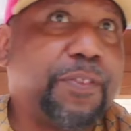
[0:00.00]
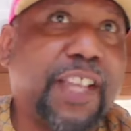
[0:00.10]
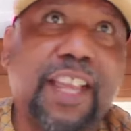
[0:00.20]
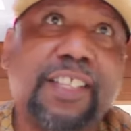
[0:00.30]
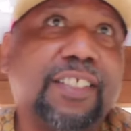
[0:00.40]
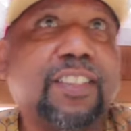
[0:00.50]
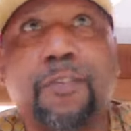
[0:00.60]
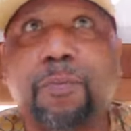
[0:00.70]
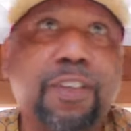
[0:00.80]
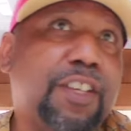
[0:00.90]
Dancing
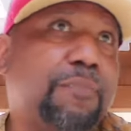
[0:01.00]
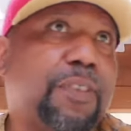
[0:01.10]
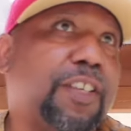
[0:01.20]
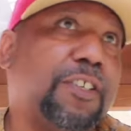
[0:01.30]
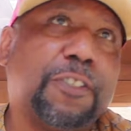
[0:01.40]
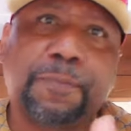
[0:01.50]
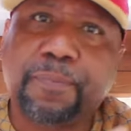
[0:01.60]
off from E pills,